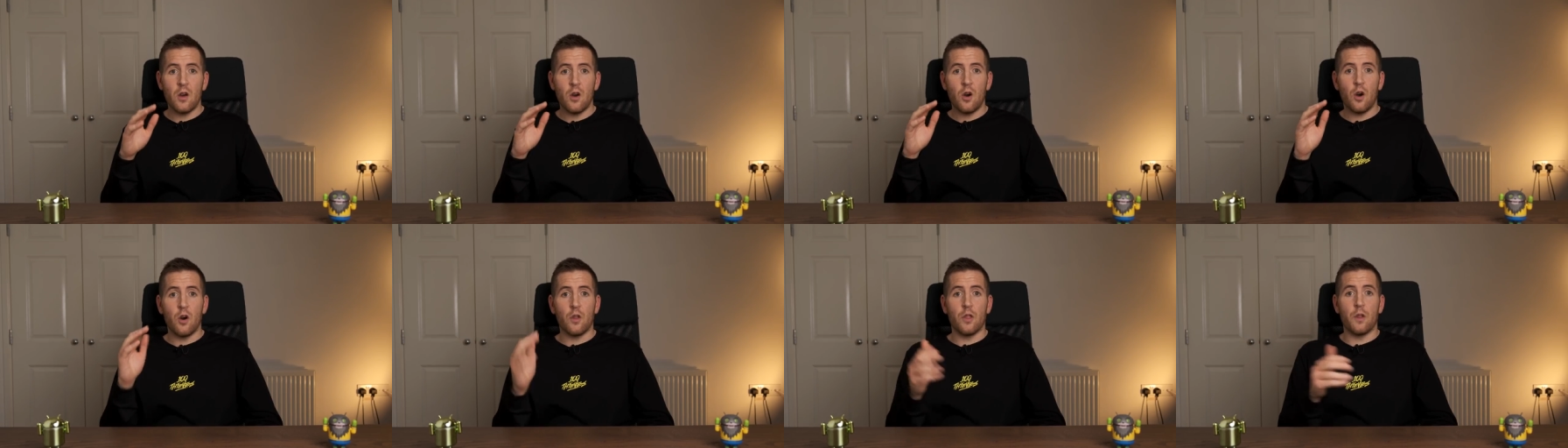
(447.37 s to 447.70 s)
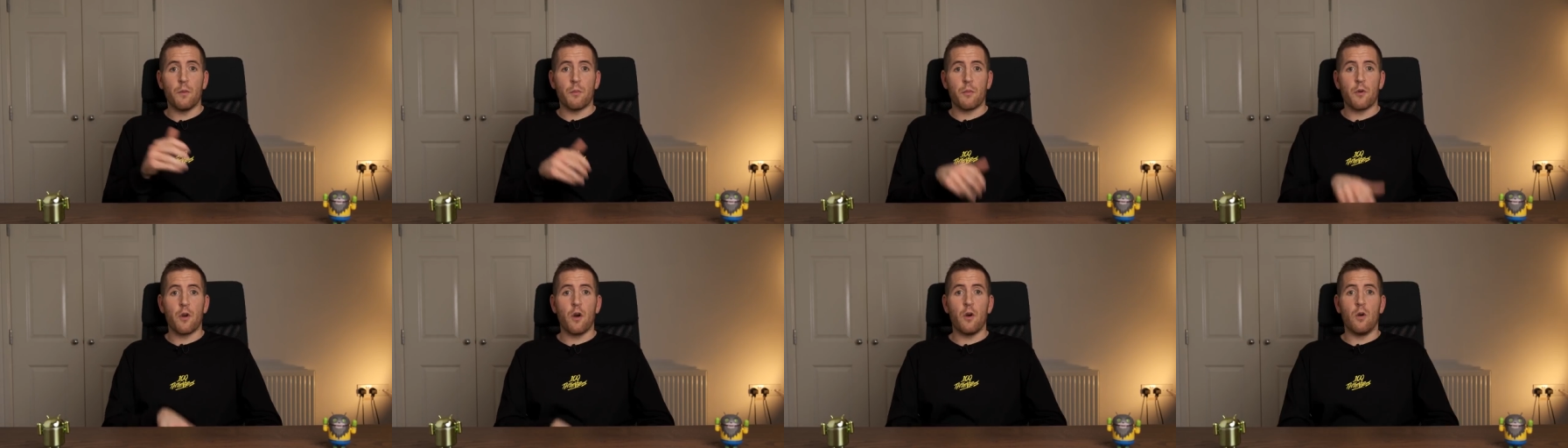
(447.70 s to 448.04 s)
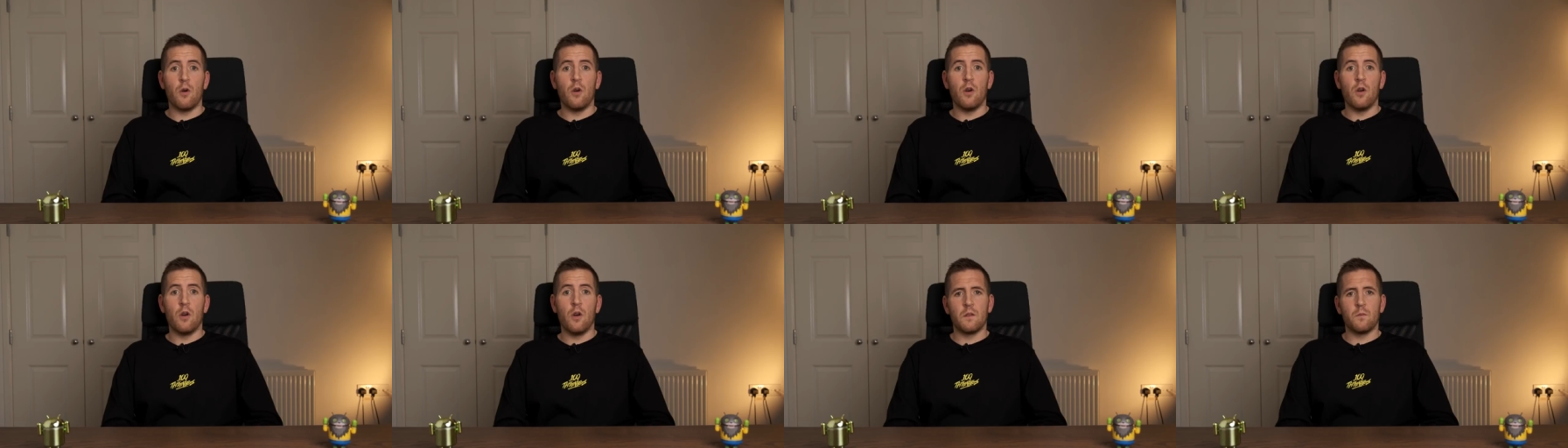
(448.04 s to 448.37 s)
on the Pro,
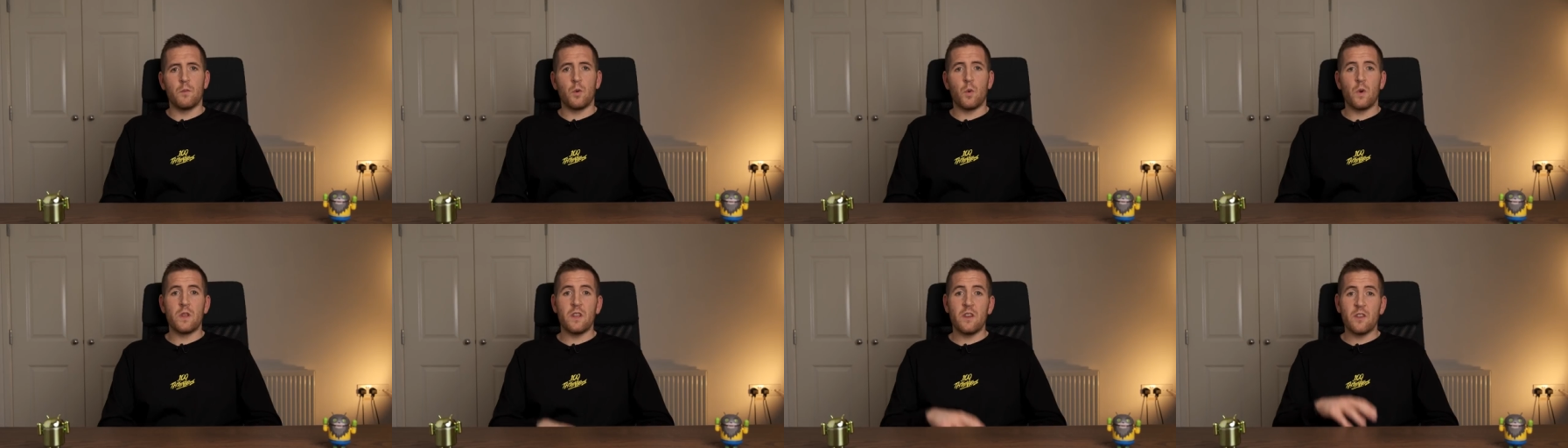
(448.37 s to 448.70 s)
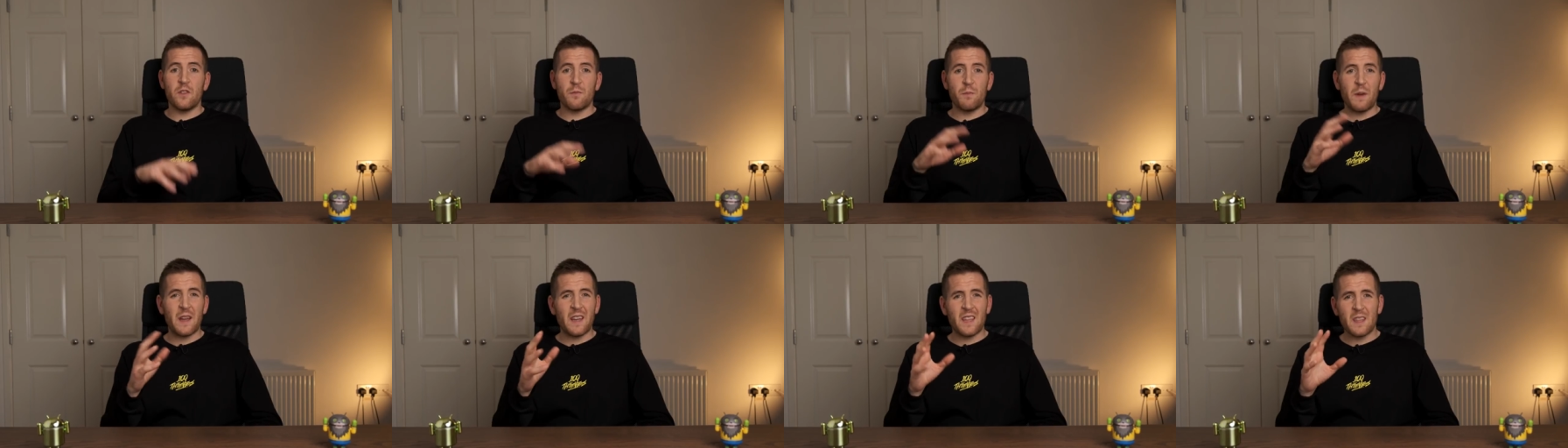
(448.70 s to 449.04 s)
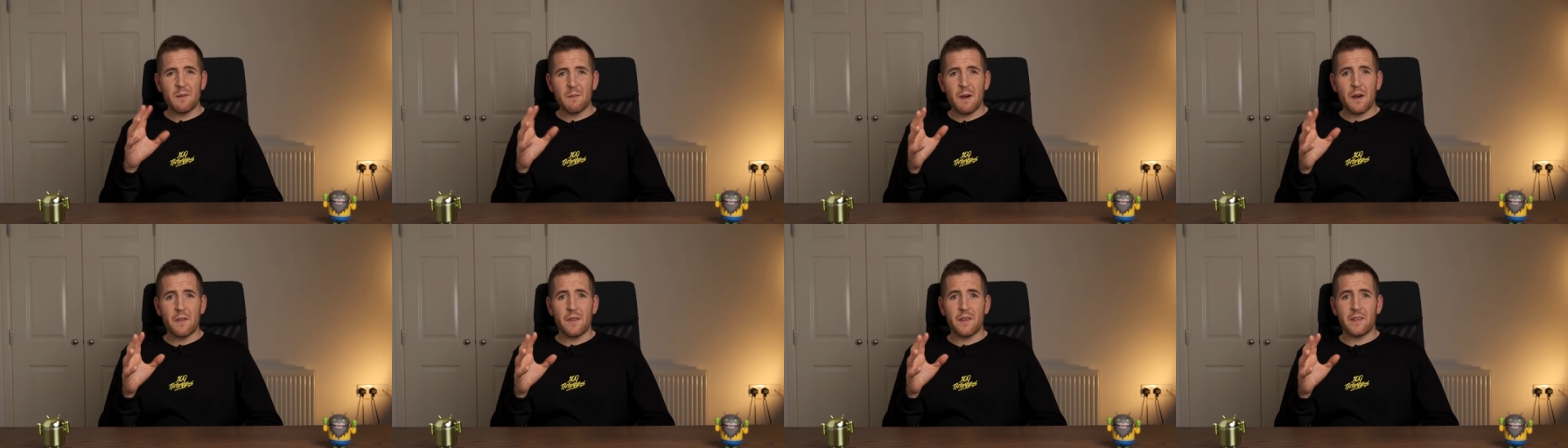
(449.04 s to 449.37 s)
but when you spec
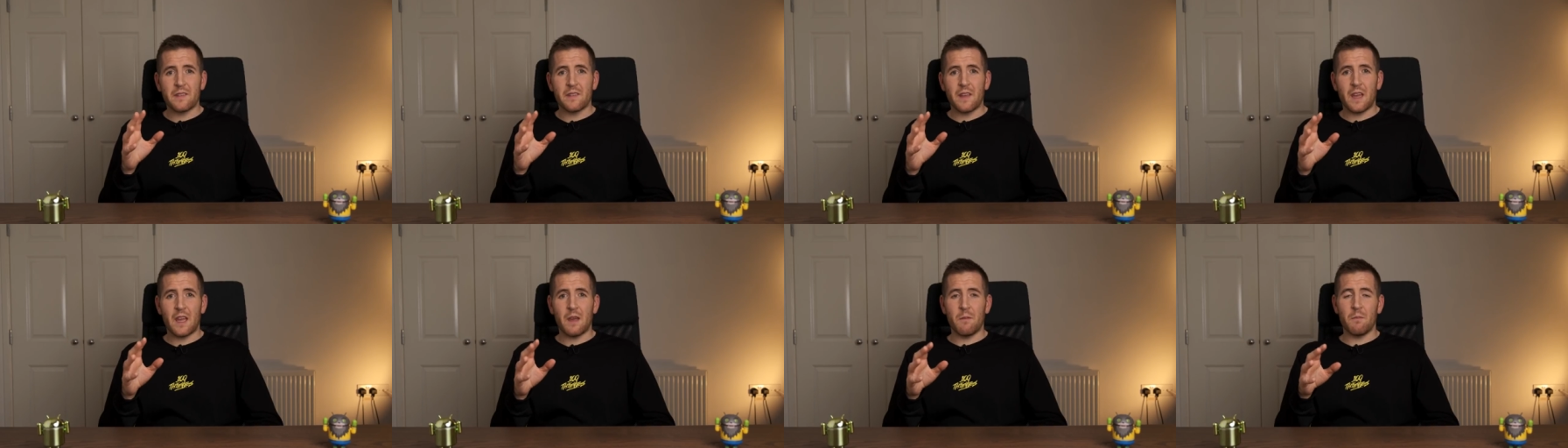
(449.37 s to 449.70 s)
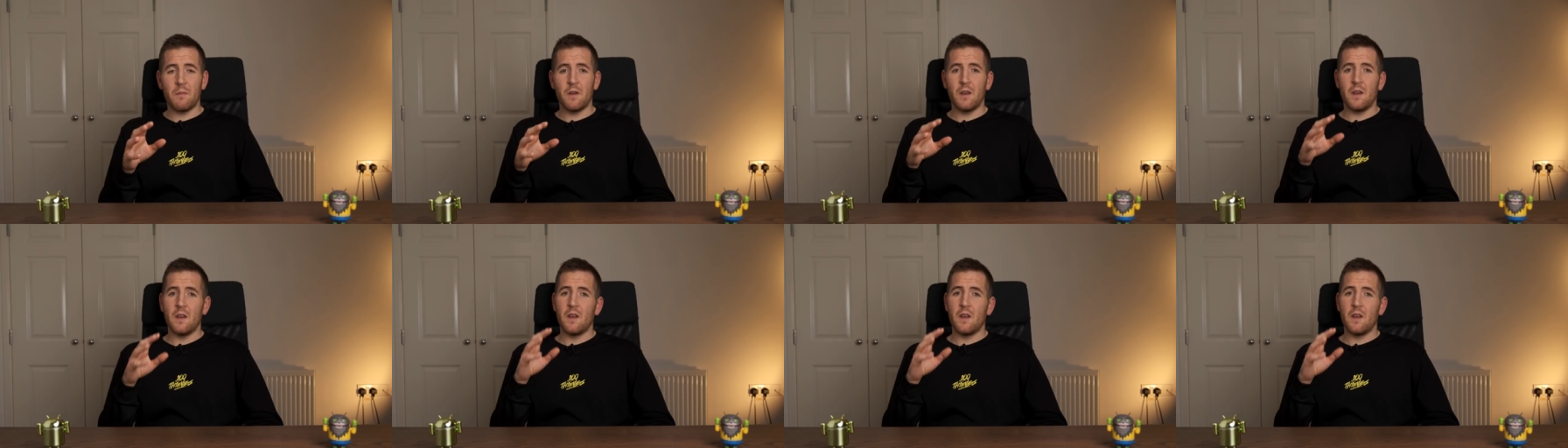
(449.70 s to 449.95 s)
them out the same,